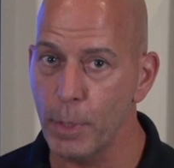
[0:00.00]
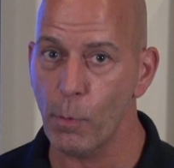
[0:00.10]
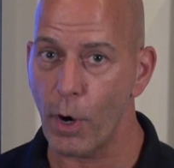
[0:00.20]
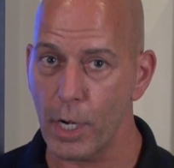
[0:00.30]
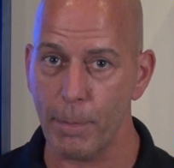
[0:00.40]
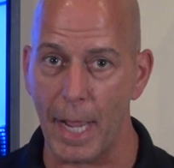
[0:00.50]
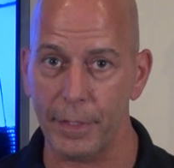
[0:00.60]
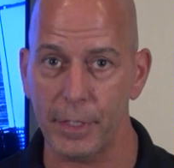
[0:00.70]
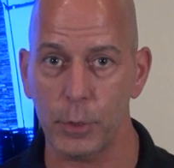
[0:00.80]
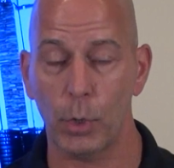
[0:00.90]
been worried
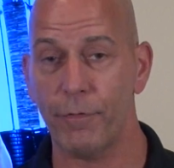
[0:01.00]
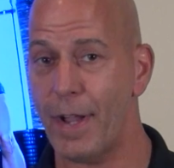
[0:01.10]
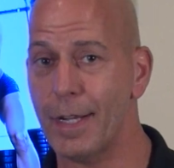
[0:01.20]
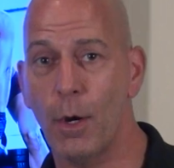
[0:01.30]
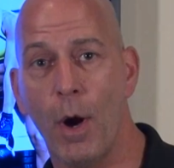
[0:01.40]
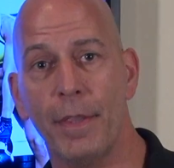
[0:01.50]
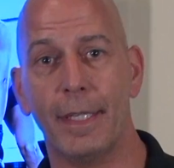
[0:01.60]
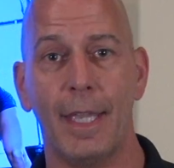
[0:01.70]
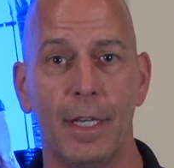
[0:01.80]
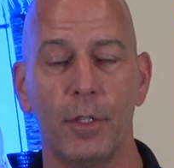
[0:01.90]
about this. Well, if I go on
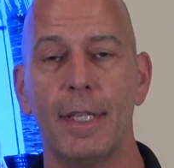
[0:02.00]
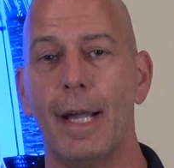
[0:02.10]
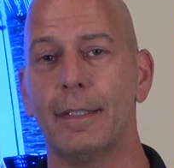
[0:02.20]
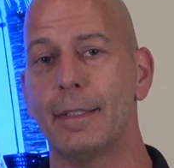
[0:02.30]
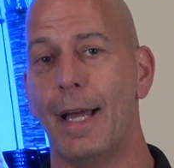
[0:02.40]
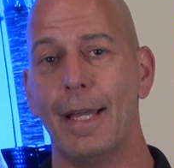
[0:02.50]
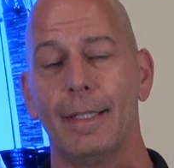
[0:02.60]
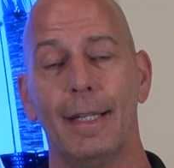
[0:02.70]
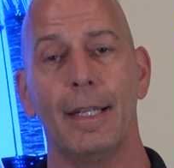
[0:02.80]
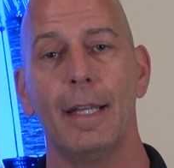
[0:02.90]
the keto Doctor
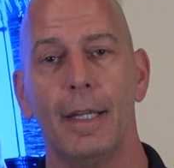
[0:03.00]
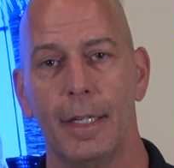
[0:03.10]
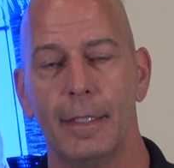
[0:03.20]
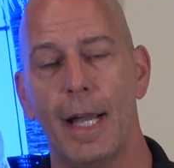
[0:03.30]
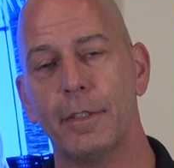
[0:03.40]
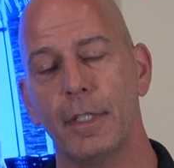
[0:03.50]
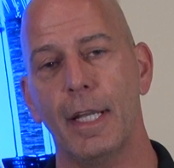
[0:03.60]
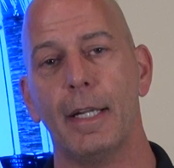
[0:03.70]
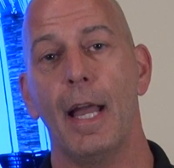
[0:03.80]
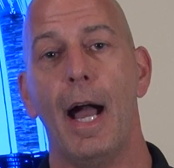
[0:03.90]
Nick, Doctor
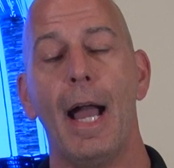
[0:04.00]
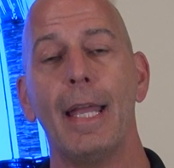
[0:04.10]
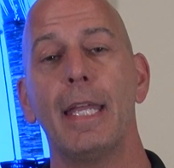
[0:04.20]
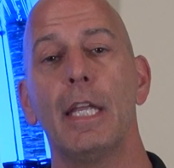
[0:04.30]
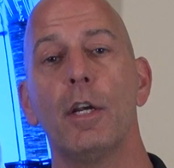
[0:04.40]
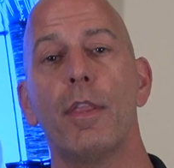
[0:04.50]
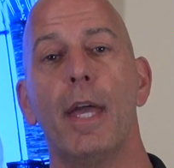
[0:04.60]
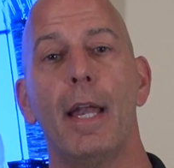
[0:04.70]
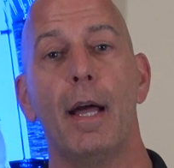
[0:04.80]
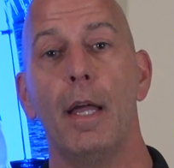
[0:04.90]
Nick, I hear
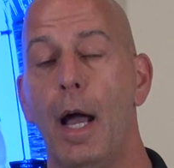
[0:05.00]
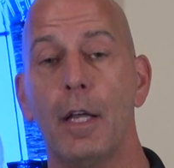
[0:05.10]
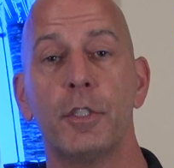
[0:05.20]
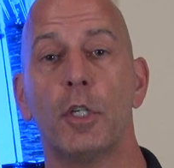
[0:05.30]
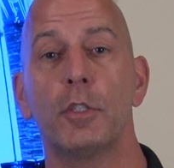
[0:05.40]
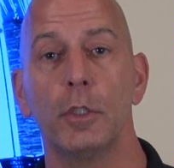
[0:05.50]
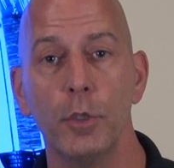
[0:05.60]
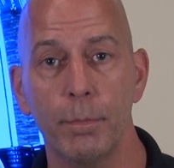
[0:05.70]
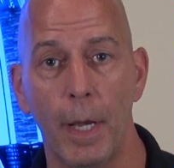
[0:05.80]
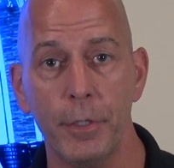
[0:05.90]
that I'll start to
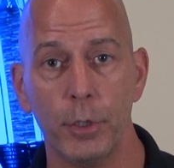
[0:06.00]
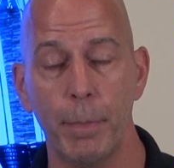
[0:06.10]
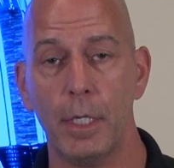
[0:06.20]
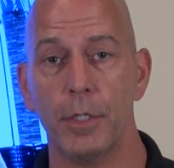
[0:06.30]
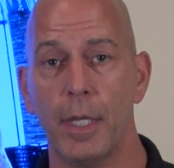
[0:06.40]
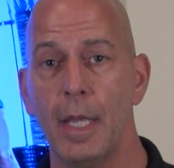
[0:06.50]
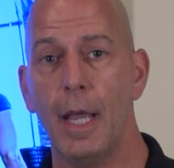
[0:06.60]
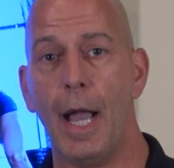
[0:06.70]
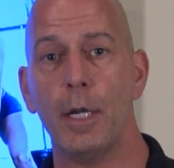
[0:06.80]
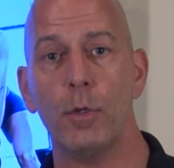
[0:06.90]
lose muscle because
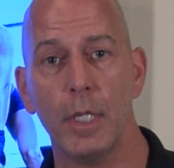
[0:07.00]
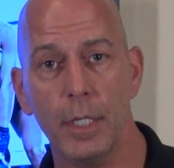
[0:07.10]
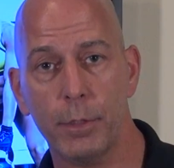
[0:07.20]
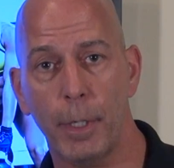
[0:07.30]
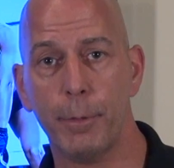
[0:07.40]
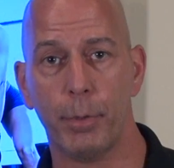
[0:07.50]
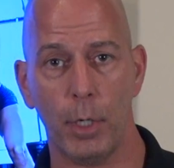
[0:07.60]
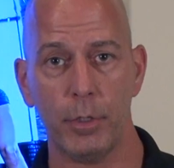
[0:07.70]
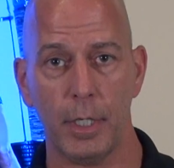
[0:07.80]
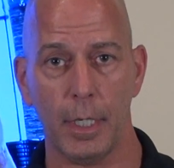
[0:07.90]
I don't need as much
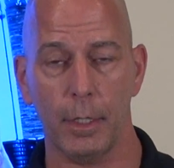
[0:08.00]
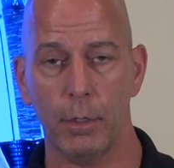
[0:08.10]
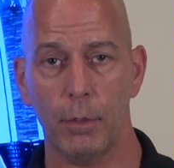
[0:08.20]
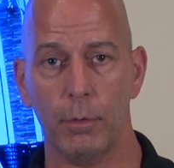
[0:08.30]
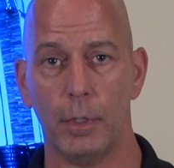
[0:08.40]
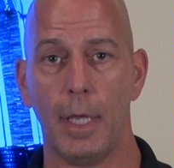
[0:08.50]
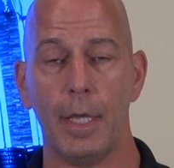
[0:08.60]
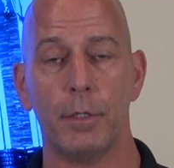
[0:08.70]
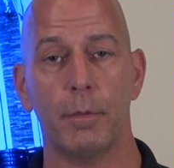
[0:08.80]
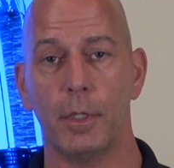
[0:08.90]
protein. Well,
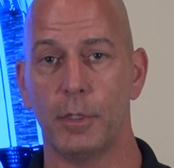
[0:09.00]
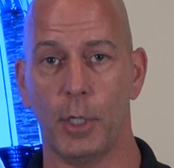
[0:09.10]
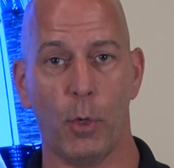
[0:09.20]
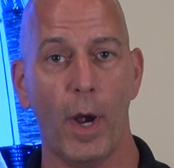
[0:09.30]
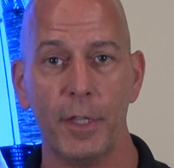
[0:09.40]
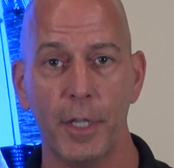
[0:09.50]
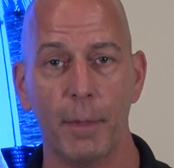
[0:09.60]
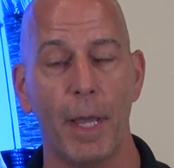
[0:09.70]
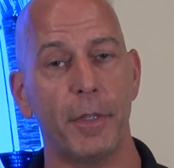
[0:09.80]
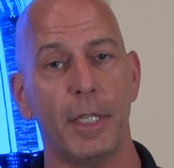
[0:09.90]
guys, the, the great thing
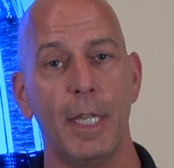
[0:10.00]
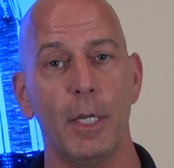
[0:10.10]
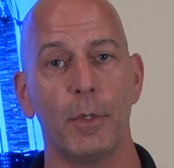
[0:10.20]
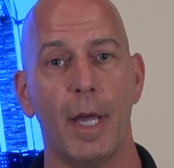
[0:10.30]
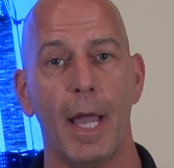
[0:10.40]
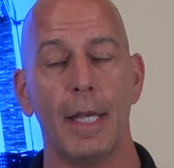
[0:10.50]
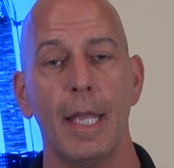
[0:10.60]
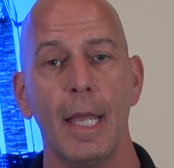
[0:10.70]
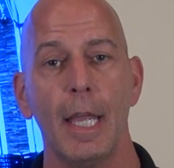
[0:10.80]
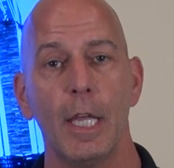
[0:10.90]
about the keto
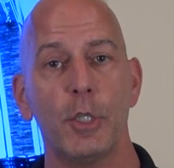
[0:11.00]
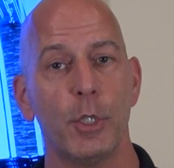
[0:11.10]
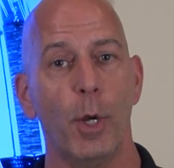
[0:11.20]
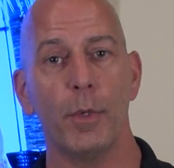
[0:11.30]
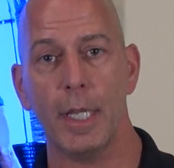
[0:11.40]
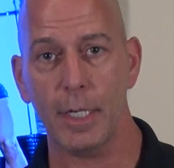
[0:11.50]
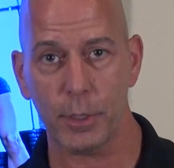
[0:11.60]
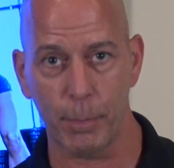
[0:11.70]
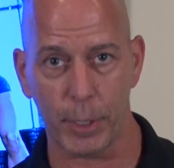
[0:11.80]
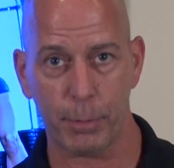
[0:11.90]
diet is you don't need
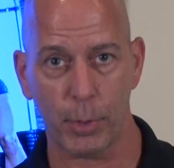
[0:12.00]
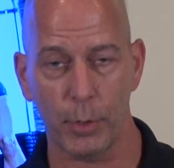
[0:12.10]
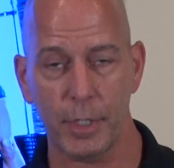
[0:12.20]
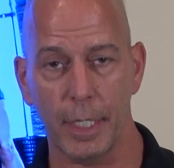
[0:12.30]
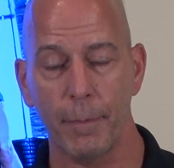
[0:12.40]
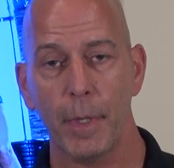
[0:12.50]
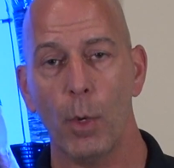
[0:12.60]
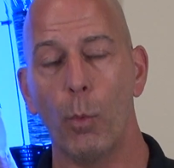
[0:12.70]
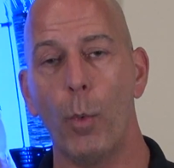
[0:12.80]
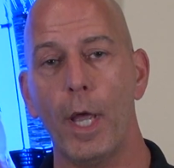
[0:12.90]
as much protein.
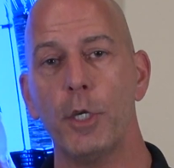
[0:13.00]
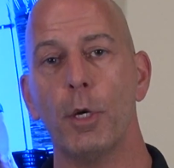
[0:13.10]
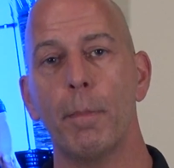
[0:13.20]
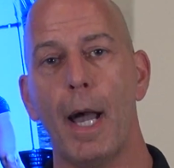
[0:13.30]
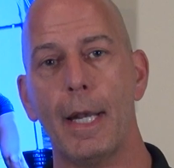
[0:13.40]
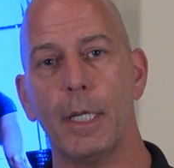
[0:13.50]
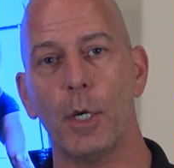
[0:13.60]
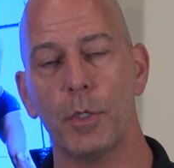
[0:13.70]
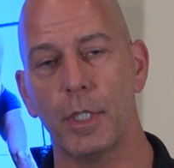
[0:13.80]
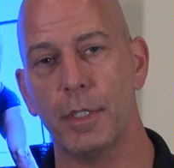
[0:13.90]
When your body
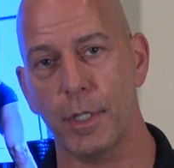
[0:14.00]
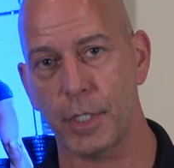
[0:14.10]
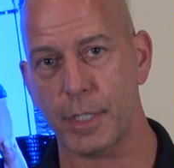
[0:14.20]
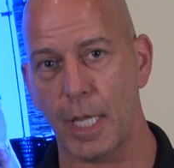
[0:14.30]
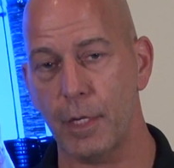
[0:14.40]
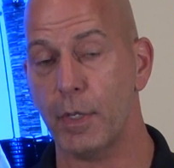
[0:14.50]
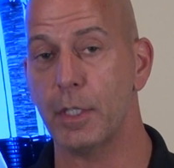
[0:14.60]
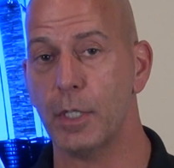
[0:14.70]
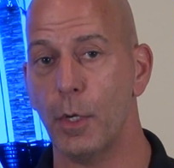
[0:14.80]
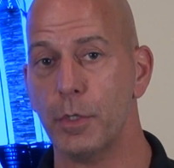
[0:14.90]
goes into the state of
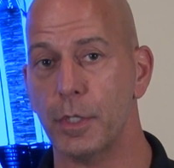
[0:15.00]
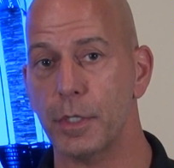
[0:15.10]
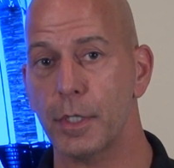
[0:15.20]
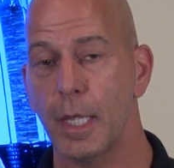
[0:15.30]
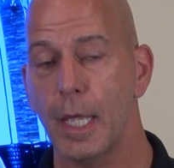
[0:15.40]
ketosis,